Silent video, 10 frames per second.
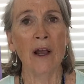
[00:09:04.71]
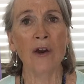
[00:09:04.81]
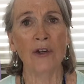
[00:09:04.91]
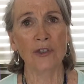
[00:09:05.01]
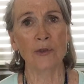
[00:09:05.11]

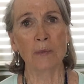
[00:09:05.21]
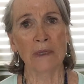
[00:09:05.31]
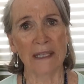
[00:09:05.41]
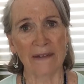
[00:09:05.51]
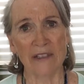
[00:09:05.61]
are your
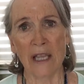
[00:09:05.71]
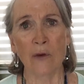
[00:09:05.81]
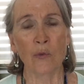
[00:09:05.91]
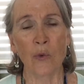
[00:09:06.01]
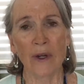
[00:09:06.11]
beliefs
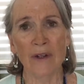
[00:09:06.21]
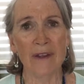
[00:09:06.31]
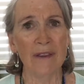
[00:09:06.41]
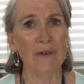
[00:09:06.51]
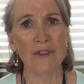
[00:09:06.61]
and where
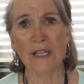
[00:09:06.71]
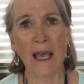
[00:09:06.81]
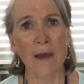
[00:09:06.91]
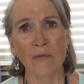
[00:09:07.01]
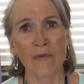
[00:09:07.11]
did those
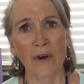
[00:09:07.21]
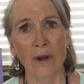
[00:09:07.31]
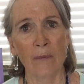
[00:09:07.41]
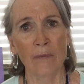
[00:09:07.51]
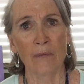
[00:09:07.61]
come
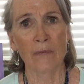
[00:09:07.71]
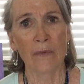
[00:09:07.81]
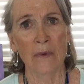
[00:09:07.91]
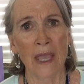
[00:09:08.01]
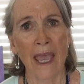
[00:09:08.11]
from?
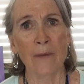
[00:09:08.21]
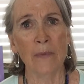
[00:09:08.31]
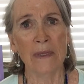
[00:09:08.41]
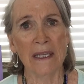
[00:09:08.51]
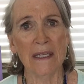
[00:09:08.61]
And
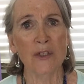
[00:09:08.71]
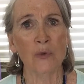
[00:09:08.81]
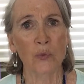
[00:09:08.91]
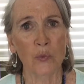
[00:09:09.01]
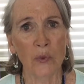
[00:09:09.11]
begin to
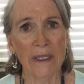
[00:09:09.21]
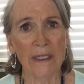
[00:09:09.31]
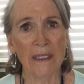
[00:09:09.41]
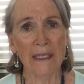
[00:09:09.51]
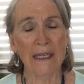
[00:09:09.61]

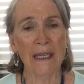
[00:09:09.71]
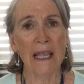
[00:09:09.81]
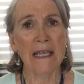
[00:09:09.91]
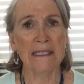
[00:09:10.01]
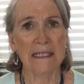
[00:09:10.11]
really
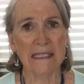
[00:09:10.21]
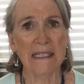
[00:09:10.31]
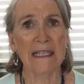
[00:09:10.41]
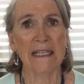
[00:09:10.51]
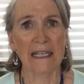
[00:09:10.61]

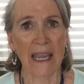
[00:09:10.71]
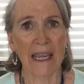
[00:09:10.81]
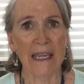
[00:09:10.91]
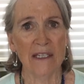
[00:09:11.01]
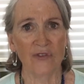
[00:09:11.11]

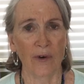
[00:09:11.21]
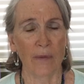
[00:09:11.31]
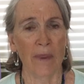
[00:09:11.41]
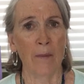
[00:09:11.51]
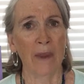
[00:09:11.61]
disengage from
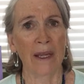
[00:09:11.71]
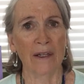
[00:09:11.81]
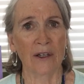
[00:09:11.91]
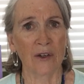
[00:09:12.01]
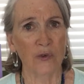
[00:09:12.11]
them
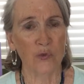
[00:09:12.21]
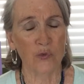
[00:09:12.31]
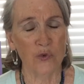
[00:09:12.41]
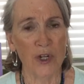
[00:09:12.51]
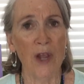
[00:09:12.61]

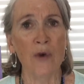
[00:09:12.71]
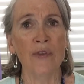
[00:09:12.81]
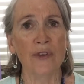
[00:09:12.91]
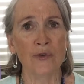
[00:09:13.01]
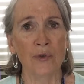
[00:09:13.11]
and know
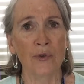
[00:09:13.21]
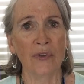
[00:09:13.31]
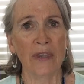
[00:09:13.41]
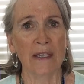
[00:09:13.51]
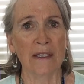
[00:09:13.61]
the
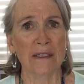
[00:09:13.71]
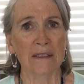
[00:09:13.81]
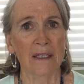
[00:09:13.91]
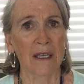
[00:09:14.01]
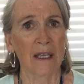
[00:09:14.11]
truth is